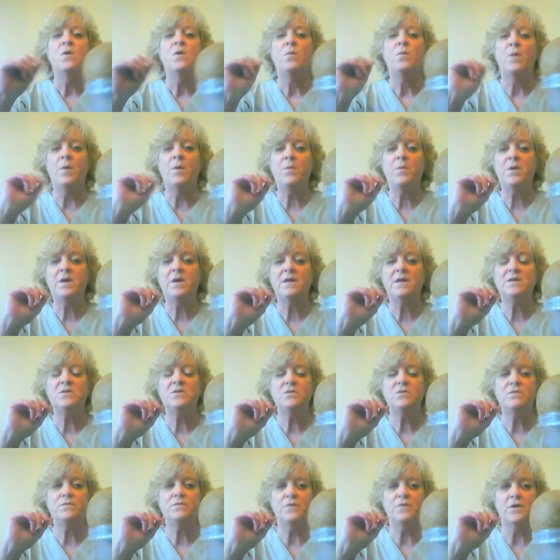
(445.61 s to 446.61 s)
What we're going to
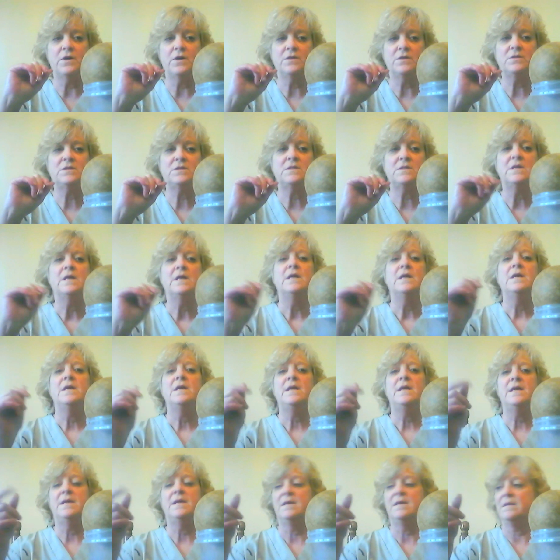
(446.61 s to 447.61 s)
do first
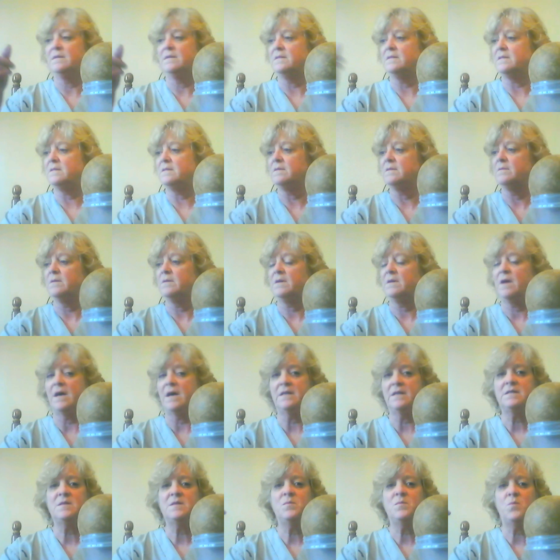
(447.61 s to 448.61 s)
is
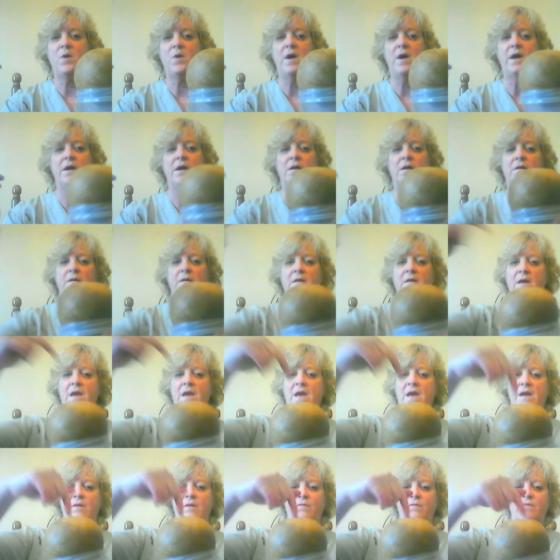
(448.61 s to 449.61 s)
cut some wire
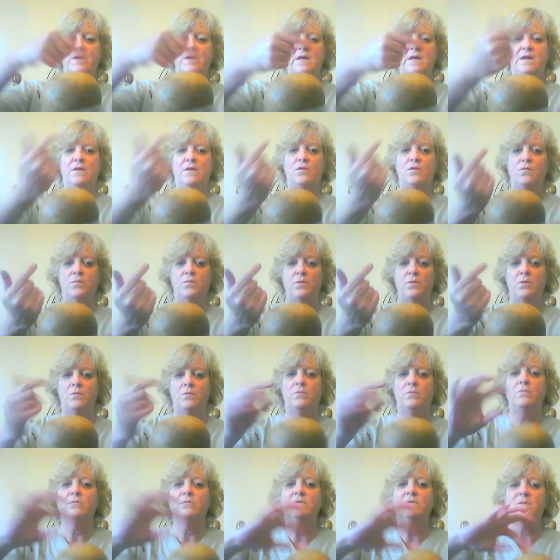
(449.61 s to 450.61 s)
and feed it
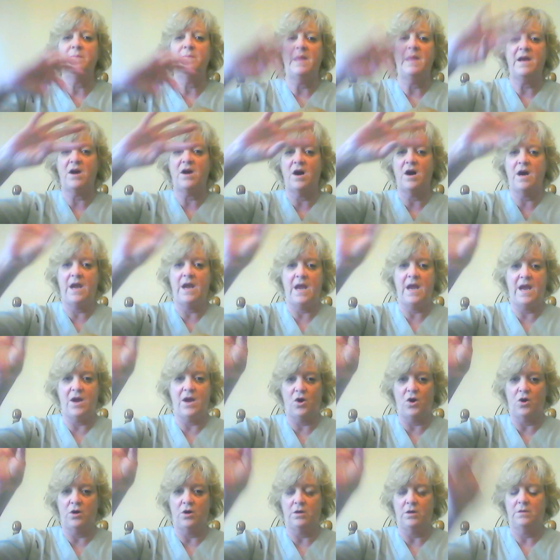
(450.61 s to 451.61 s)
through to make our
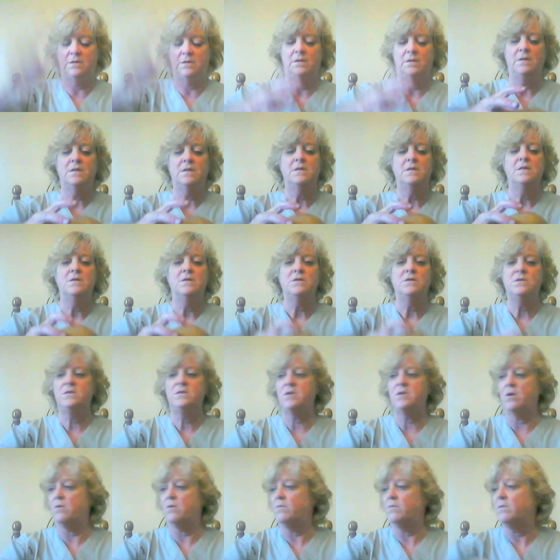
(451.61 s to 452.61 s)
hanger.
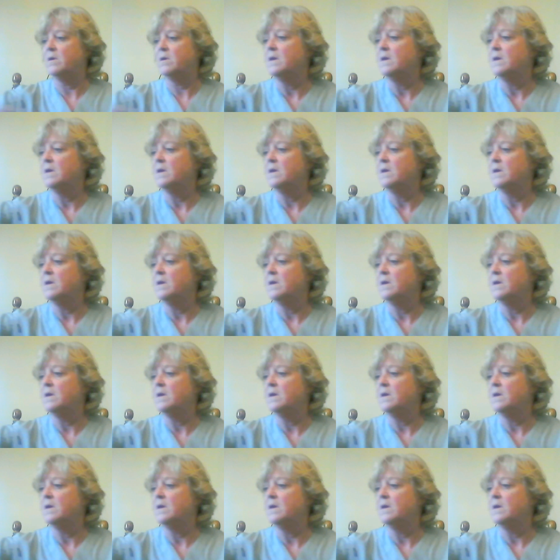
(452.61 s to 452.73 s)
So,